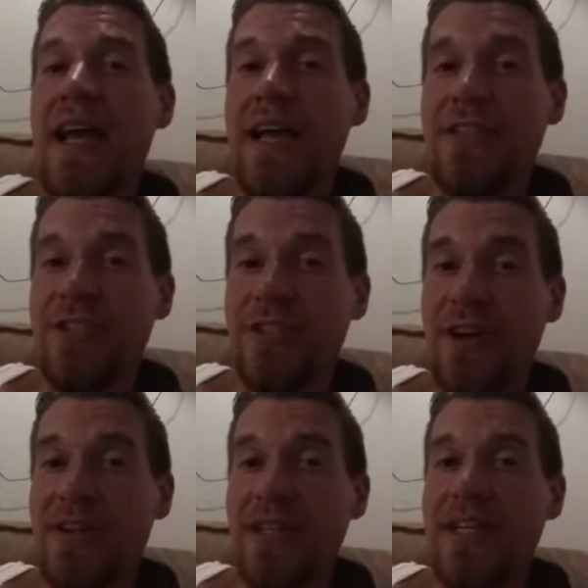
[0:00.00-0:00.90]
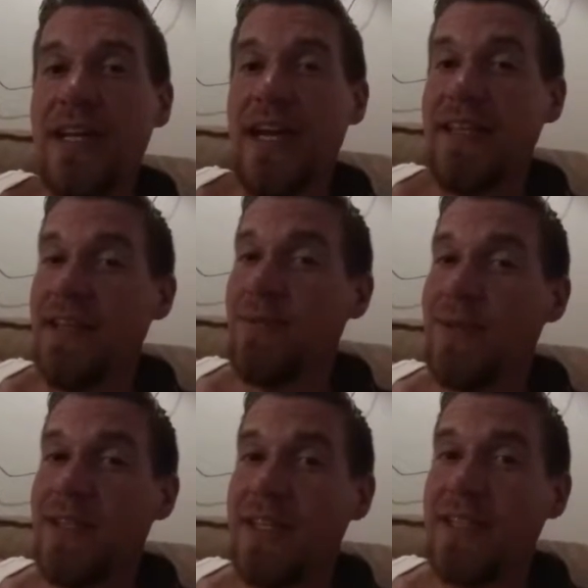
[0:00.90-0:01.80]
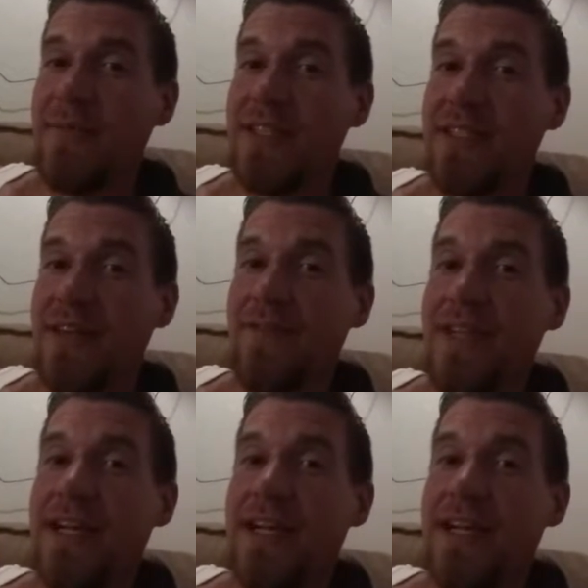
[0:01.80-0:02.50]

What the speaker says: and Charlotte, I think one thing to myself,